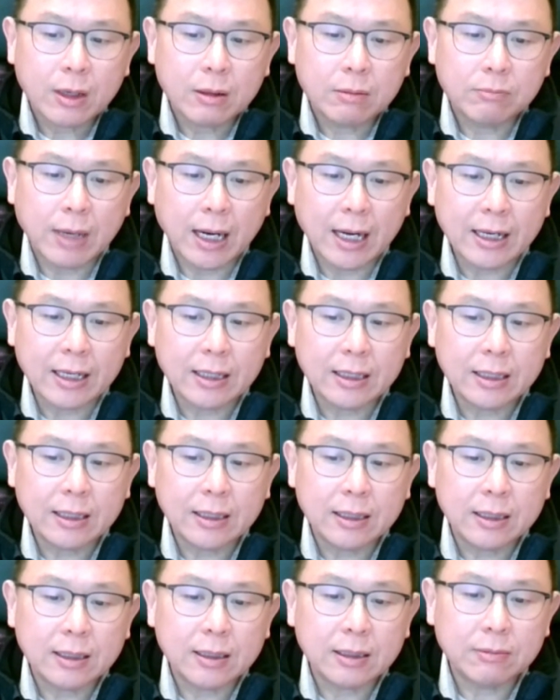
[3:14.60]

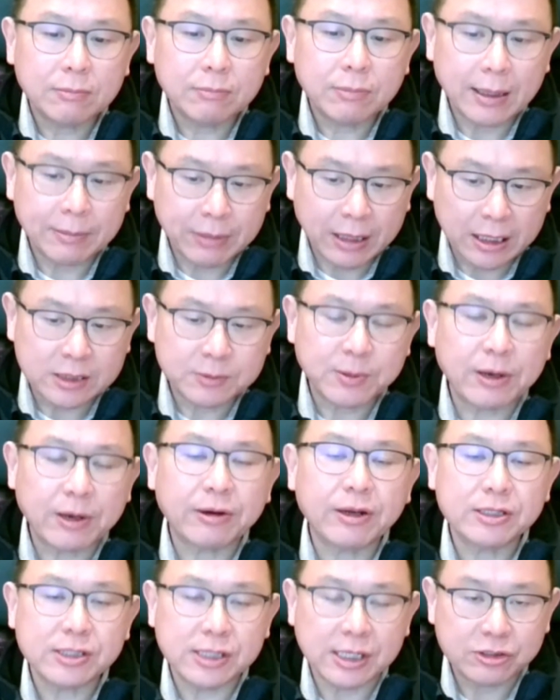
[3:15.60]
my
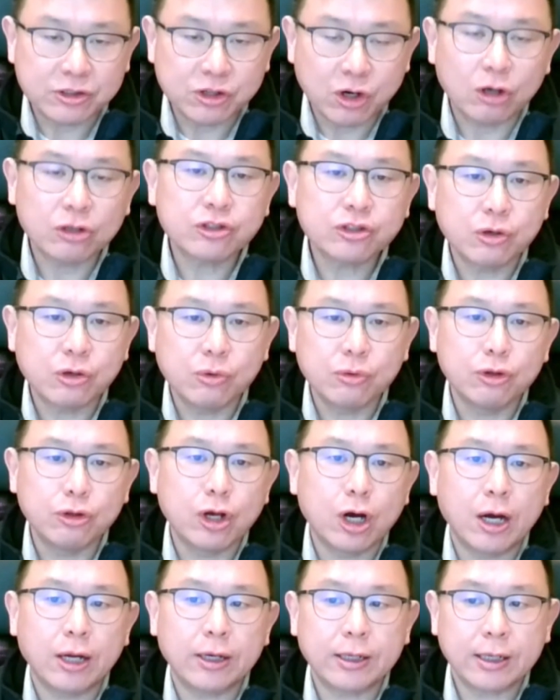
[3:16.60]
experience, it's also
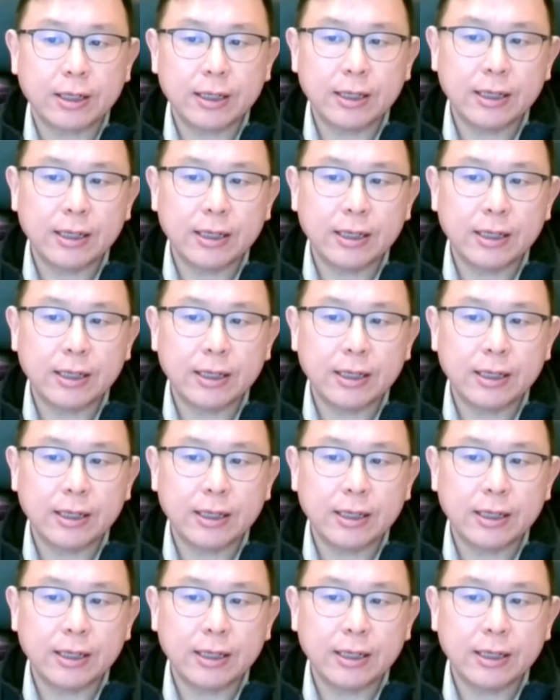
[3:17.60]
not